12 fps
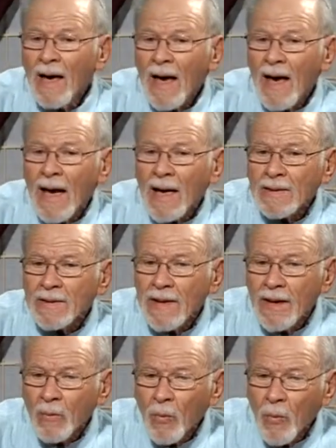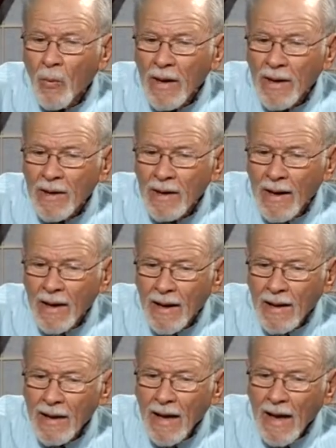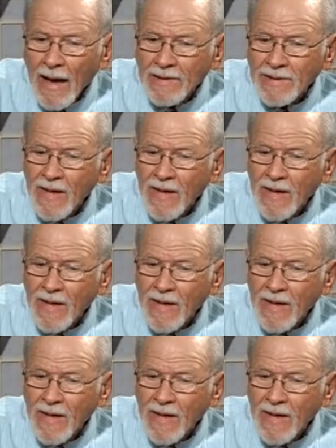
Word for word: and uh, we uh, at